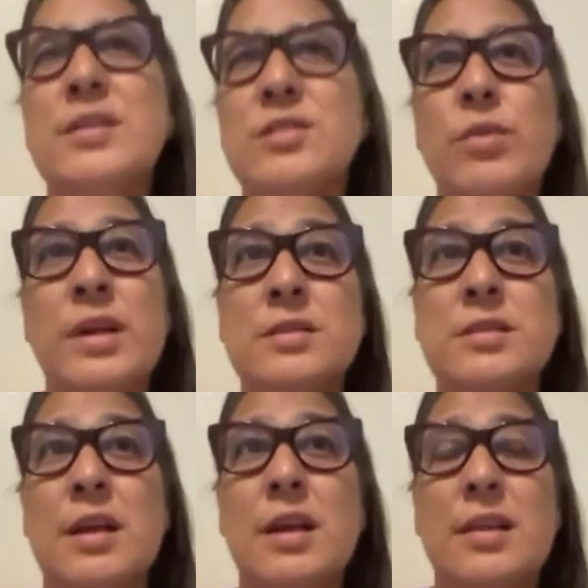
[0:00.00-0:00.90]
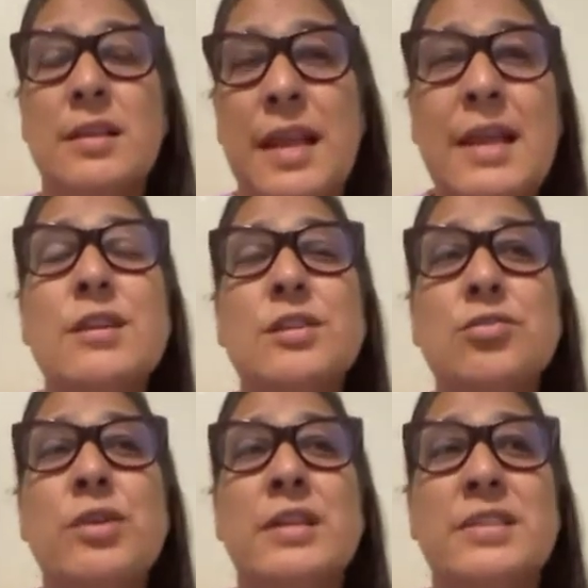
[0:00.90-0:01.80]
So it's the
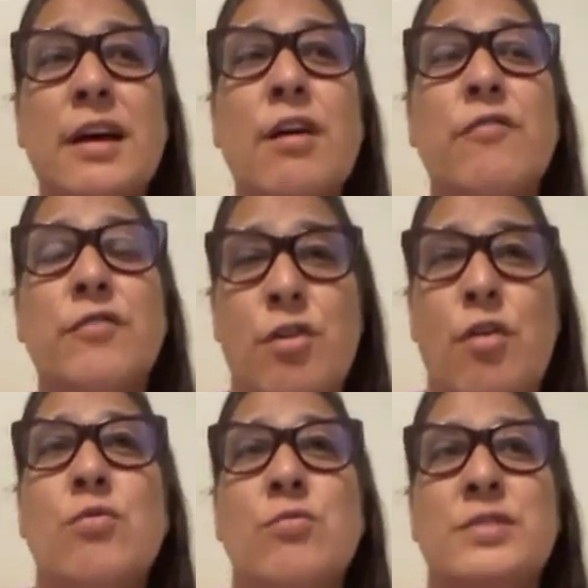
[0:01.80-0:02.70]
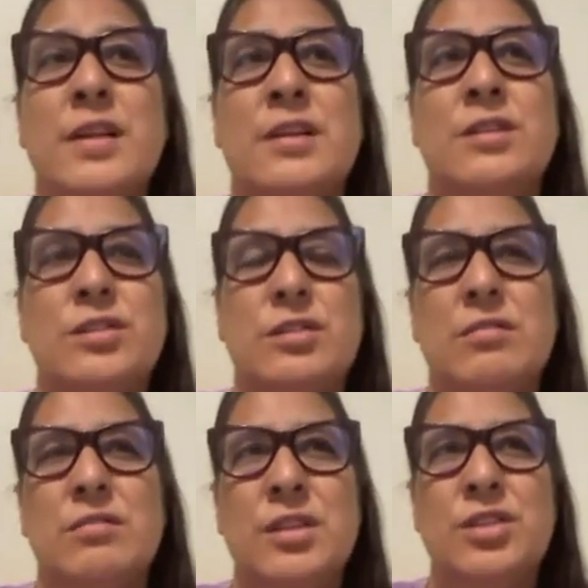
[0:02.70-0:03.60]
industry itself knows that it's
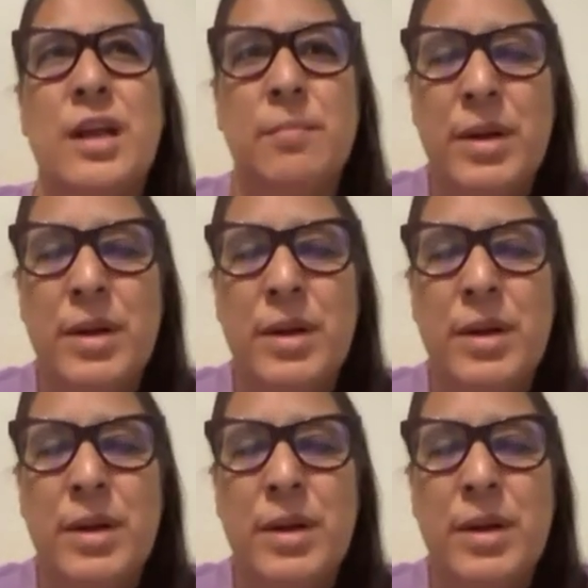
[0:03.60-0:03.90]
changed,